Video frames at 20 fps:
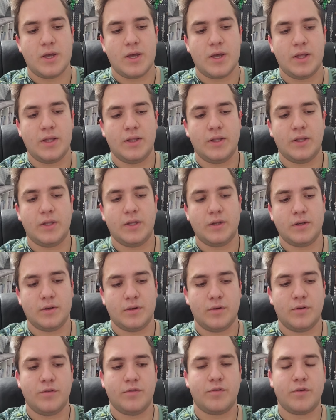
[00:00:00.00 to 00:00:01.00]
And then
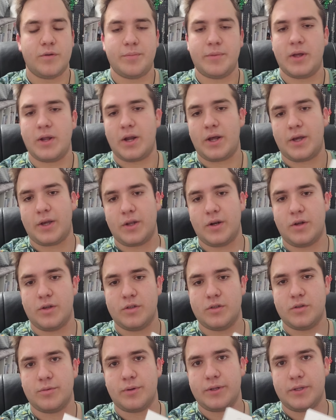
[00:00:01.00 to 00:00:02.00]
from that, I can
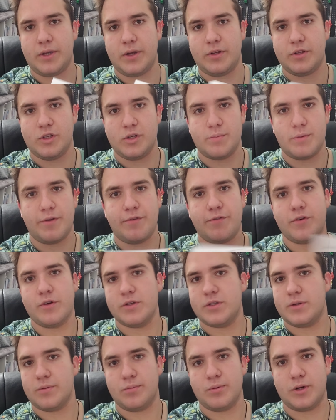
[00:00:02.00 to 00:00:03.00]
also write down just my
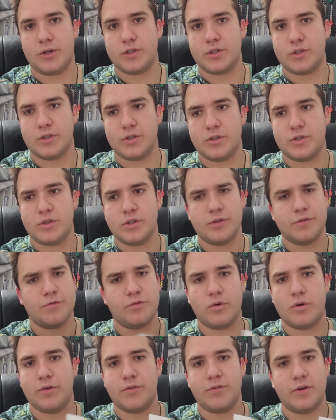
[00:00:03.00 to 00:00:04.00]
first impressions, just
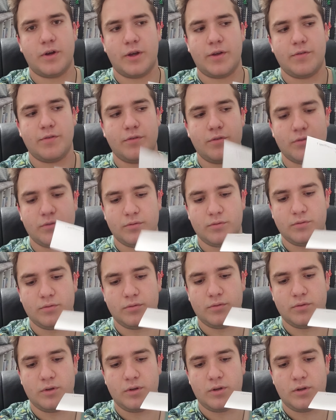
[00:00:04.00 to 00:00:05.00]
4 or 5,
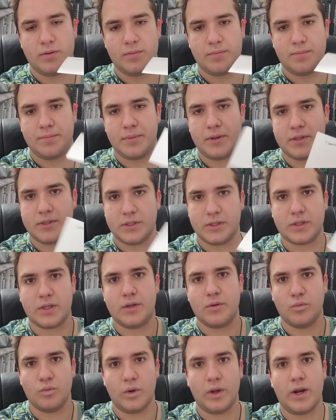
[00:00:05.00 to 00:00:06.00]
basically
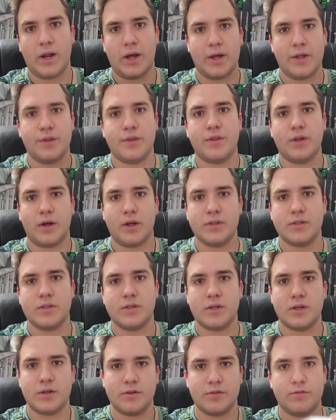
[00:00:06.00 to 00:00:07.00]
what I thought
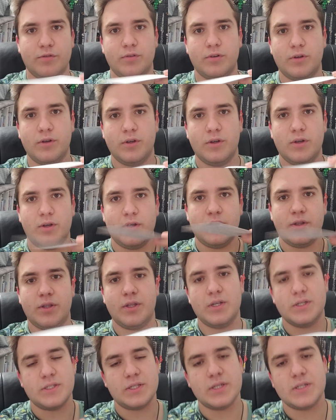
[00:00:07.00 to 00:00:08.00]
of
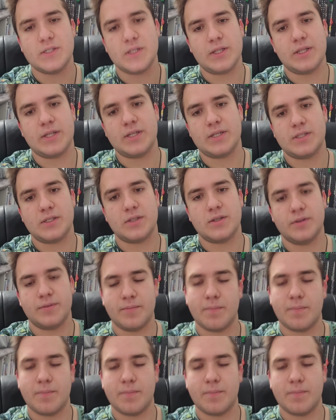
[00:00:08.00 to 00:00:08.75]
this, and this.